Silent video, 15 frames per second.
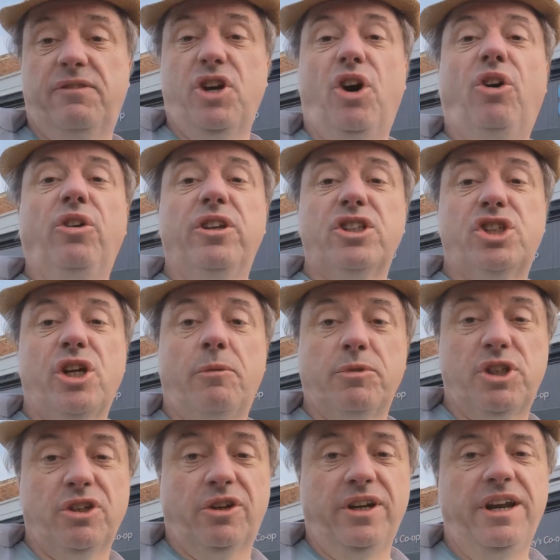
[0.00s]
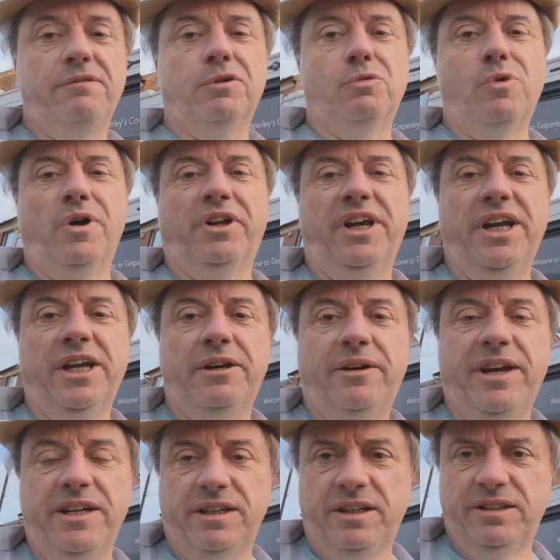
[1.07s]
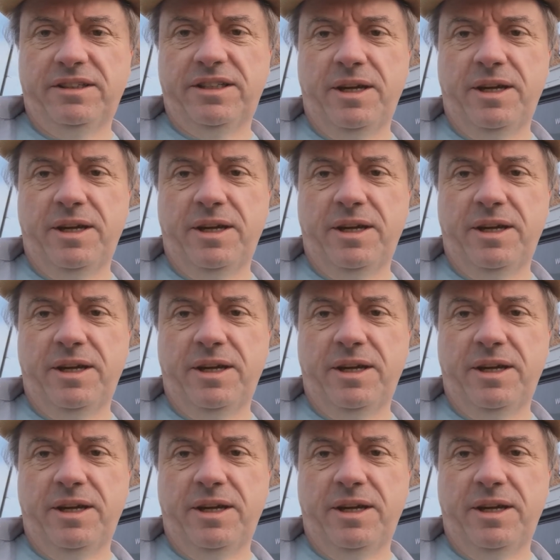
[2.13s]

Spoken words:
They've got all the shops you could ever want here in